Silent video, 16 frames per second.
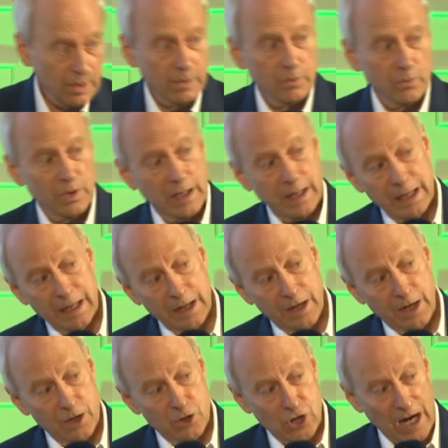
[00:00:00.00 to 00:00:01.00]
We need to
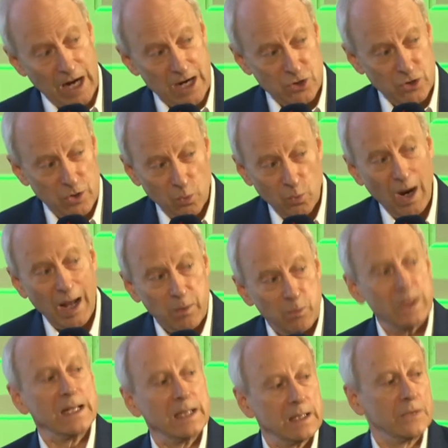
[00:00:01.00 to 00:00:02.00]
change the way we
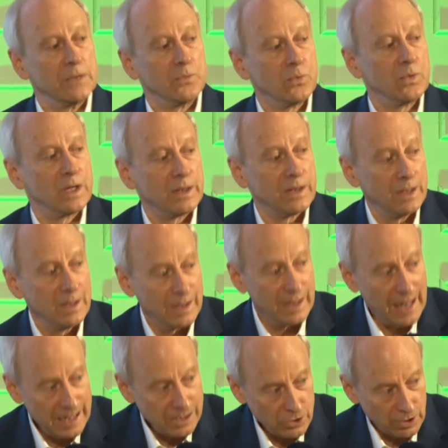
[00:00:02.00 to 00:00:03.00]
live with
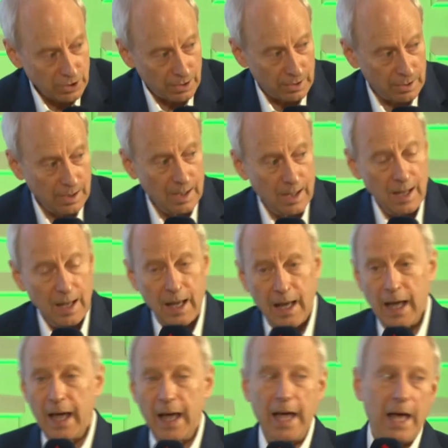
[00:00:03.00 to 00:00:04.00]
nature.
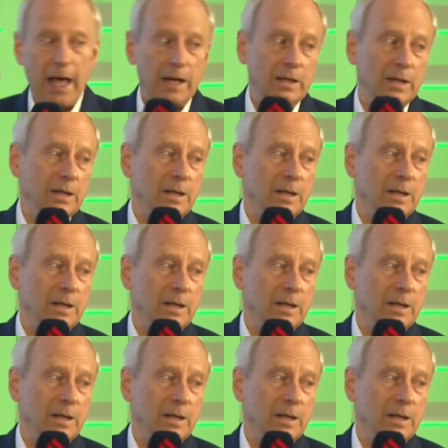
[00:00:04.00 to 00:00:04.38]
And